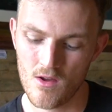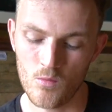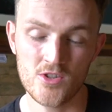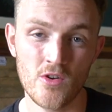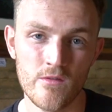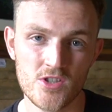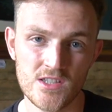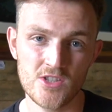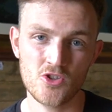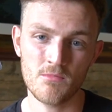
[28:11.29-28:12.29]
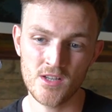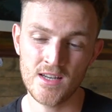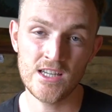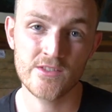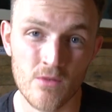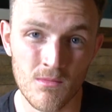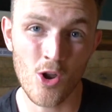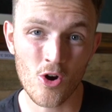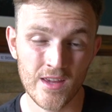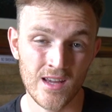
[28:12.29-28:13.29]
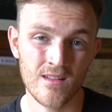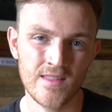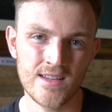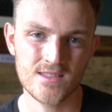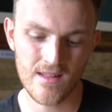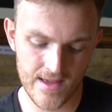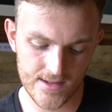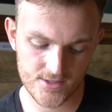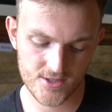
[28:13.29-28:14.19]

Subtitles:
which obviously stop your knees from locking and things like that.